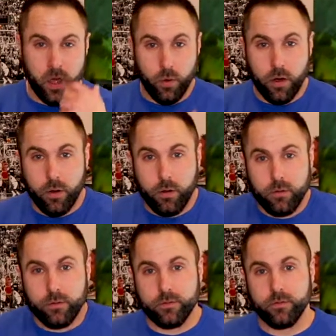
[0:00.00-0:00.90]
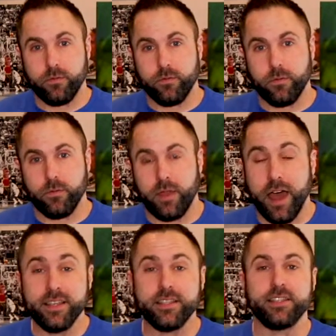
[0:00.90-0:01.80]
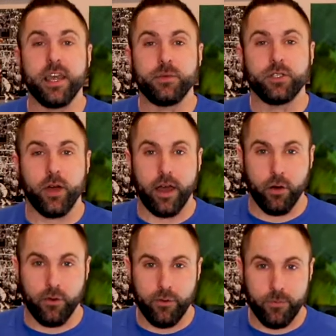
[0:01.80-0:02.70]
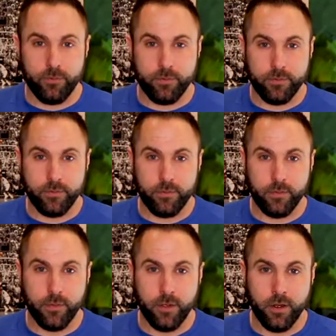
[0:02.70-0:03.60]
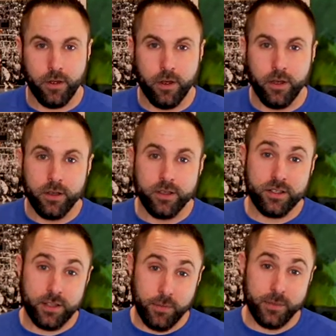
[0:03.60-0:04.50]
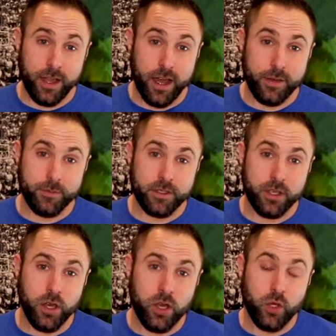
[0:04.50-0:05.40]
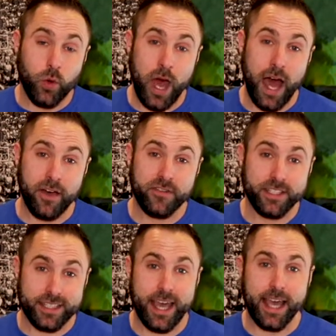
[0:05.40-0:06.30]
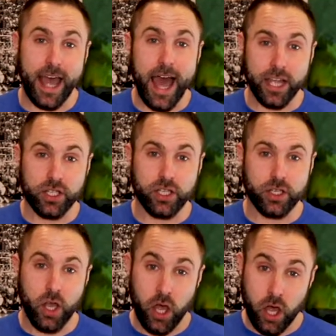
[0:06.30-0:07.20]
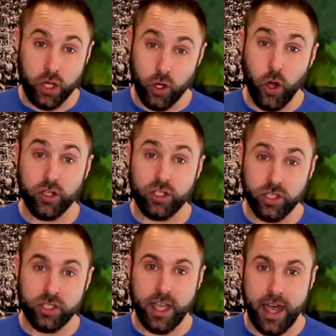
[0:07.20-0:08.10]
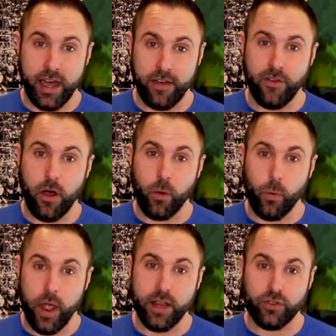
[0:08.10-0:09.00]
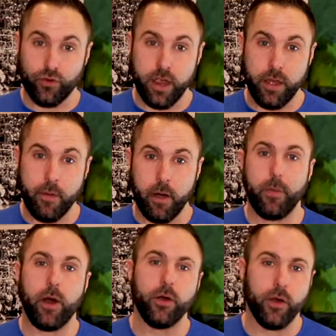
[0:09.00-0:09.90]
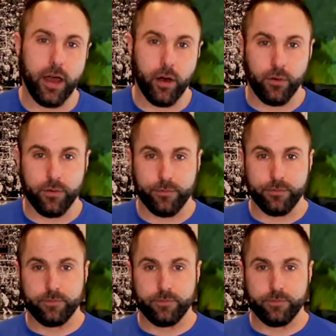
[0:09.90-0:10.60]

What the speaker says: Well, that is the same as your health. Sometimes you have to take action and not just have a wet dream about your health.